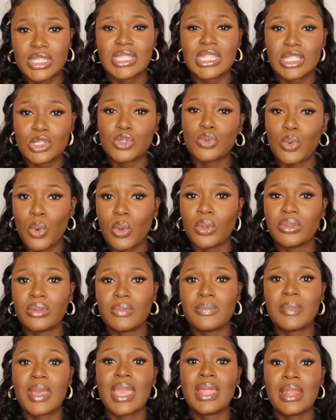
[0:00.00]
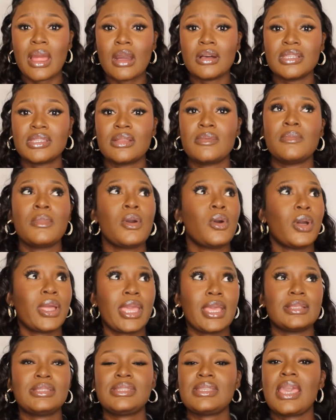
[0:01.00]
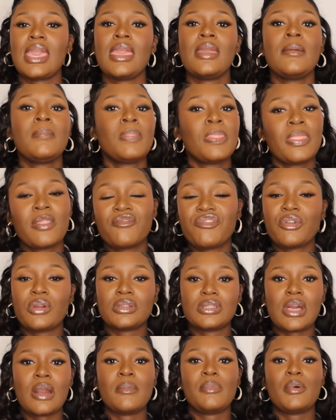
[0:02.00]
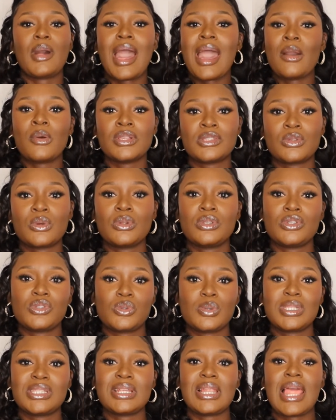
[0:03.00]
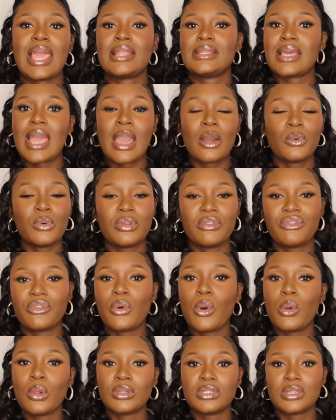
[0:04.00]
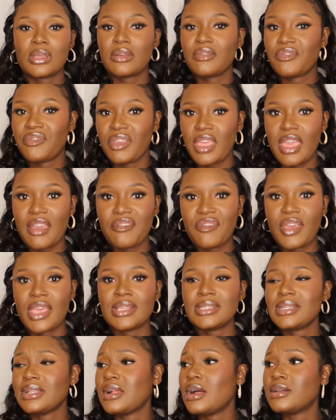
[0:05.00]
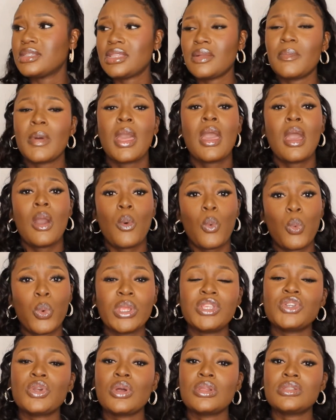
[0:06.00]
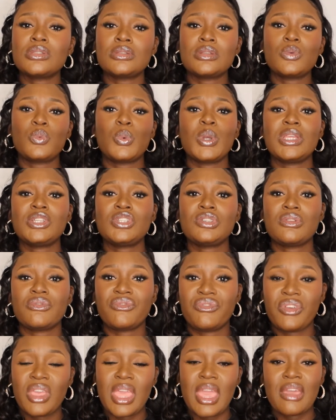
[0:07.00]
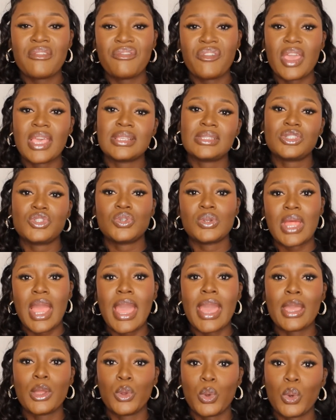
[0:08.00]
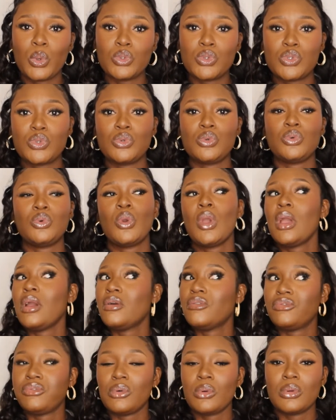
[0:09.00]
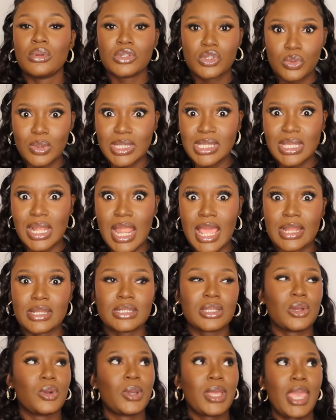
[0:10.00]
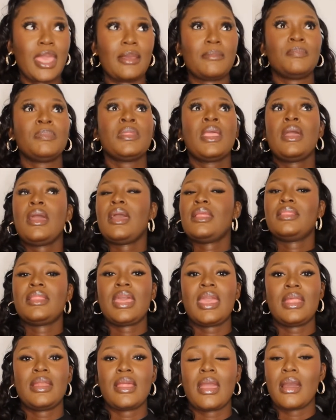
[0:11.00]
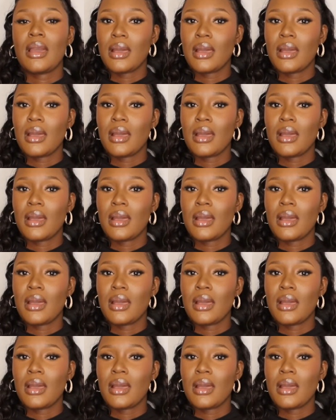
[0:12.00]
need to call them and ask them, okay, say for example I was going to Switzerland, I would have called VFS and asked them which VFS should I go to for Switzerland. Okay, and then